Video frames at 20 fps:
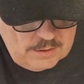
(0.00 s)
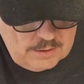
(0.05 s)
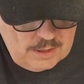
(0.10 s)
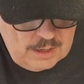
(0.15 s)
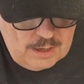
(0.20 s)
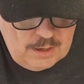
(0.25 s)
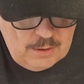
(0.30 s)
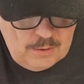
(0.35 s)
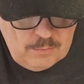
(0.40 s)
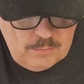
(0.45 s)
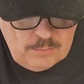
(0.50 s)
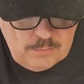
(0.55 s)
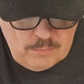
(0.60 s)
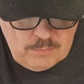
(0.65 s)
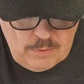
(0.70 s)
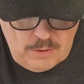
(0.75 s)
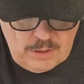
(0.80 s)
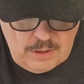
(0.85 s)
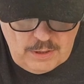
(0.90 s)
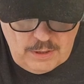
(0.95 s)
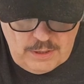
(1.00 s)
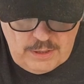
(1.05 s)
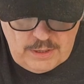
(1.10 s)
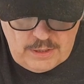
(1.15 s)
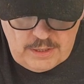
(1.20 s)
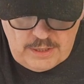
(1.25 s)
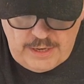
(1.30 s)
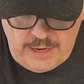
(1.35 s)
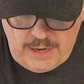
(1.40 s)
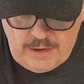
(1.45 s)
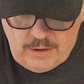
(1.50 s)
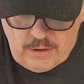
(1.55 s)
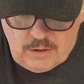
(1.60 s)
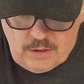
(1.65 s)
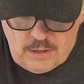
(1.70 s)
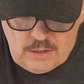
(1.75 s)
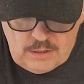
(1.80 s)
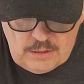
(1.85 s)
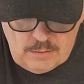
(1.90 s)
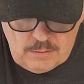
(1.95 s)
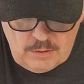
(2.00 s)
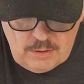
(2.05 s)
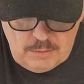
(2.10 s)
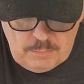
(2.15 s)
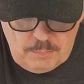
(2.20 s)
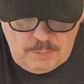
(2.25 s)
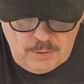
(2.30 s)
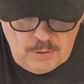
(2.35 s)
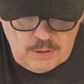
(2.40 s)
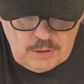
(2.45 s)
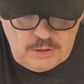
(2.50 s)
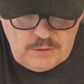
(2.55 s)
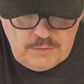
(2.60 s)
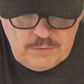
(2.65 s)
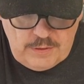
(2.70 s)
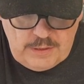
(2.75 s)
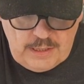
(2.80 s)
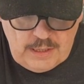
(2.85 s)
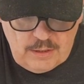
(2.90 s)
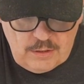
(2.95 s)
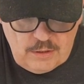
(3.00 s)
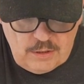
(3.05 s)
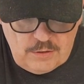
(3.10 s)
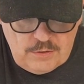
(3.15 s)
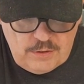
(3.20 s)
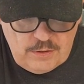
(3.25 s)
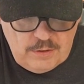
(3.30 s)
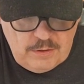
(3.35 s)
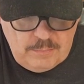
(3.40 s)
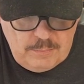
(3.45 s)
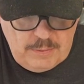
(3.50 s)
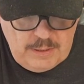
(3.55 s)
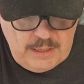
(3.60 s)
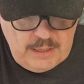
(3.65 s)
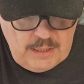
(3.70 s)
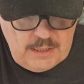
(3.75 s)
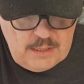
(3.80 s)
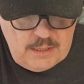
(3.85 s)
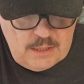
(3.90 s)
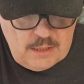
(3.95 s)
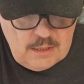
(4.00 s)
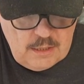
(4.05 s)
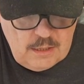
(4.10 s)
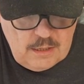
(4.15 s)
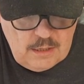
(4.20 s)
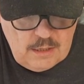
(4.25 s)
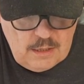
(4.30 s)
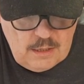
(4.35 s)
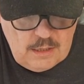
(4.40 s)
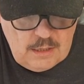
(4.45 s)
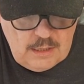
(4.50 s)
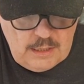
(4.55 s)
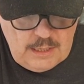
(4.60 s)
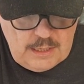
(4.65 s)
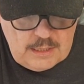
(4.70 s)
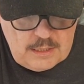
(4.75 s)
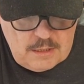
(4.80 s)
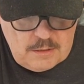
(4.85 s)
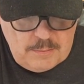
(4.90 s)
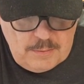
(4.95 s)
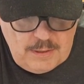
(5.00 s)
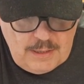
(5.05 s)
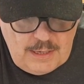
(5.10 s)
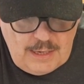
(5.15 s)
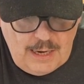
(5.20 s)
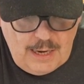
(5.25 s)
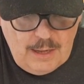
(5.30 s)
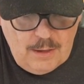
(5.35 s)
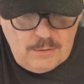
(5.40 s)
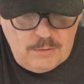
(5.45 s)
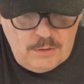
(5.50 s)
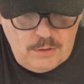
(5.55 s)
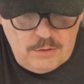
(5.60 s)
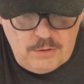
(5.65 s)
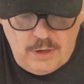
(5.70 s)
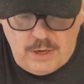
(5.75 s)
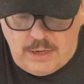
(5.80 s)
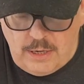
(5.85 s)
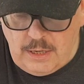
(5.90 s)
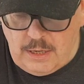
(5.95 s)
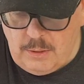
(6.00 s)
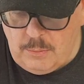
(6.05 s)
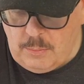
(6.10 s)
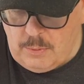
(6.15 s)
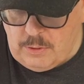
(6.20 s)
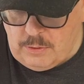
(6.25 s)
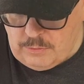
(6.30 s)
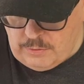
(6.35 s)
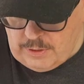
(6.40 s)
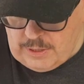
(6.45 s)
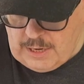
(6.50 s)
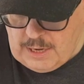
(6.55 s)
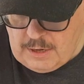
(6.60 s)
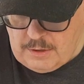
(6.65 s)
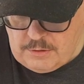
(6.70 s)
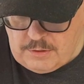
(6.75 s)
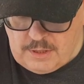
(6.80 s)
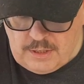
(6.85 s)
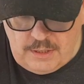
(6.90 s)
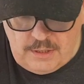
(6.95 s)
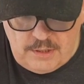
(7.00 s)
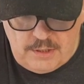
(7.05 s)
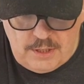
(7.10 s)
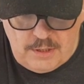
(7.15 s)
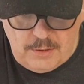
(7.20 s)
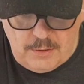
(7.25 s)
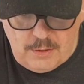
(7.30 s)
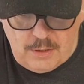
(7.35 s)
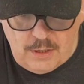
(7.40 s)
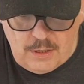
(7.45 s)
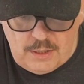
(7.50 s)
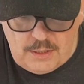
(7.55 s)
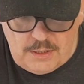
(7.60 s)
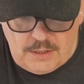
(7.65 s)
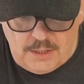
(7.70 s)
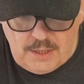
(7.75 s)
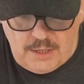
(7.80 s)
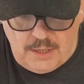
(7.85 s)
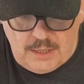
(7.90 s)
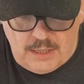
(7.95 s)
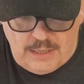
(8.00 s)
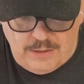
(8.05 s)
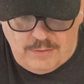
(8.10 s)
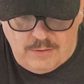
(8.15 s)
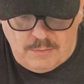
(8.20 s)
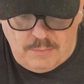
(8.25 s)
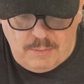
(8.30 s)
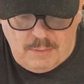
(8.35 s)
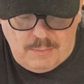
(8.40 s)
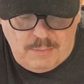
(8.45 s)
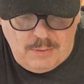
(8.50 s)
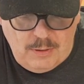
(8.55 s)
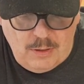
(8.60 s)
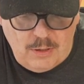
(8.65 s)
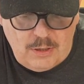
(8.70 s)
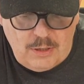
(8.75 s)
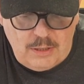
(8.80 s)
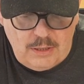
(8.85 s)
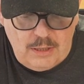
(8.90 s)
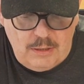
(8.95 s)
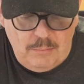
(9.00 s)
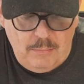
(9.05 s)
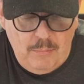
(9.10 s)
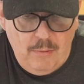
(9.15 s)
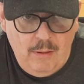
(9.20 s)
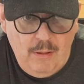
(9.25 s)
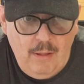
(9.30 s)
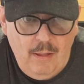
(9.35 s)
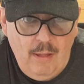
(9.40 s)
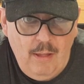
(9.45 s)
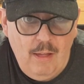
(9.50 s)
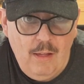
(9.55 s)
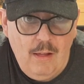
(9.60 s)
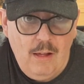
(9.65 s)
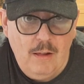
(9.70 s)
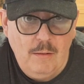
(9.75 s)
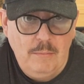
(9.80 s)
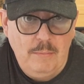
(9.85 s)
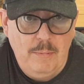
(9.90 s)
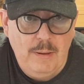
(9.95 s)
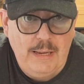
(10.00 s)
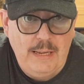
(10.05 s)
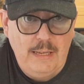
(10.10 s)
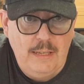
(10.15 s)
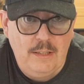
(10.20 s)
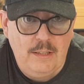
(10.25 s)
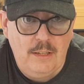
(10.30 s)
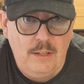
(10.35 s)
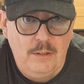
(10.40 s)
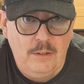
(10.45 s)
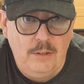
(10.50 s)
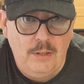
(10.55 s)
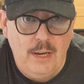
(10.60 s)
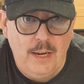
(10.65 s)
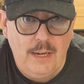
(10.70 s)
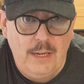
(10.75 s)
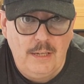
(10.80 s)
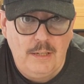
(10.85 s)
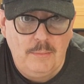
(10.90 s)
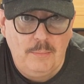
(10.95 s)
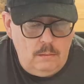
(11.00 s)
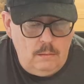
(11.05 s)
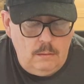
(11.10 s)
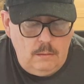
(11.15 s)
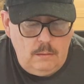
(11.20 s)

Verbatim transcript: So what I'm going to do now guys, I'm going to pause the video just for a minute and get some enclosures ready and we'll rehouse these two guys so you can have a proper look at them. I'll be back in two shakes.